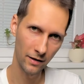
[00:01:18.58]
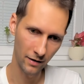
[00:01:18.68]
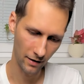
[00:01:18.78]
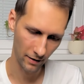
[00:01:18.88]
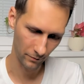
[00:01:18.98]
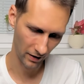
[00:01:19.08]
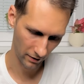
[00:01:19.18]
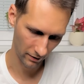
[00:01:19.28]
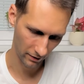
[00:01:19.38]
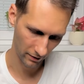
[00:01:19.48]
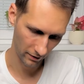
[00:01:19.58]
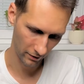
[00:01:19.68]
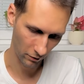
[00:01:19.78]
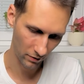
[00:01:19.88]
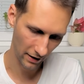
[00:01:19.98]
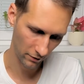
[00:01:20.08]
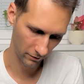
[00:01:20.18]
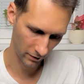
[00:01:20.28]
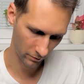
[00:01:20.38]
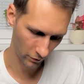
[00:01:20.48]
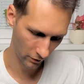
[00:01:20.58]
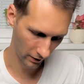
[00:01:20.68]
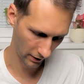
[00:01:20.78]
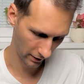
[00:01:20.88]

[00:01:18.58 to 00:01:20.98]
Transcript: in the content of the book,